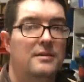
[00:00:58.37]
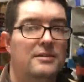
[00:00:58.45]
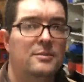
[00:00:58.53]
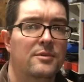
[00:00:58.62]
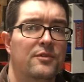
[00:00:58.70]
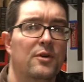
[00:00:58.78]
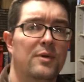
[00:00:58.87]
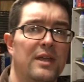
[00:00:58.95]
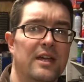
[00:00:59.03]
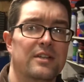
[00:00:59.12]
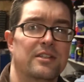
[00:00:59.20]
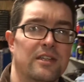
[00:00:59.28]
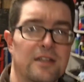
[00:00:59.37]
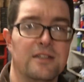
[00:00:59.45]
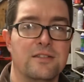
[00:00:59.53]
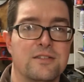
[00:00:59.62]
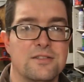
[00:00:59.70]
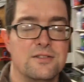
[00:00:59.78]
So before we actually get
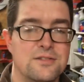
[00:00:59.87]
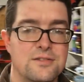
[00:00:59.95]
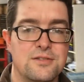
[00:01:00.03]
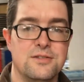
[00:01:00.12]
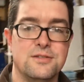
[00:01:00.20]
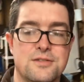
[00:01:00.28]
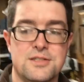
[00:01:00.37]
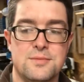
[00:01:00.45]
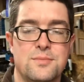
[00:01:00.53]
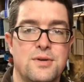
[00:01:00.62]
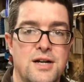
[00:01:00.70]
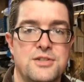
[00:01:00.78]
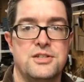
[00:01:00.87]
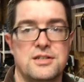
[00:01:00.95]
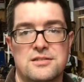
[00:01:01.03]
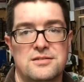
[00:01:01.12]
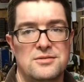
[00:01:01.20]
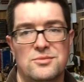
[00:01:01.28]
to some
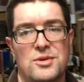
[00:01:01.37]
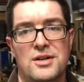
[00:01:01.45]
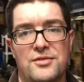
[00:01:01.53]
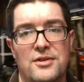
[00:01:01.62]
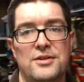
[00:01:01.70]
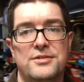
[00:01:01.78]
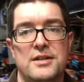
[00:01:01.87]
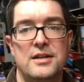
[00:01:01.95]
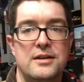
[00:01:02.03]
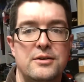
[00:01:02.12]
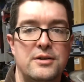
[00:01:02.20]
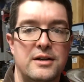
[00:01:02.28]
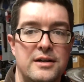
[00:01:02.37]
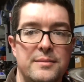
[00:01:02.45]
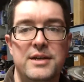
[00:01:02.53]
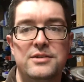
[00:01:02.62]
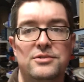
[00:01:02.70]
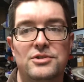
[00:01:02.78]
projects and whatever else I got going on, I
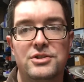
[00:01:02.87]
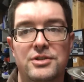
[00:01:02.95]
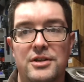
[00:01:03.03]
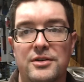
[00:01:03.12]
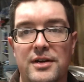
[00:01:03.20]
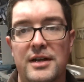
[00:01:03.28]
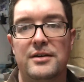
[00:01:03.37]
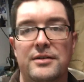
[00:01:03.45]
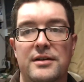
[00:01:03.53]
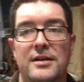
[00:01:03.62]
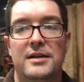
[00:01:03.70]
might as well show you around.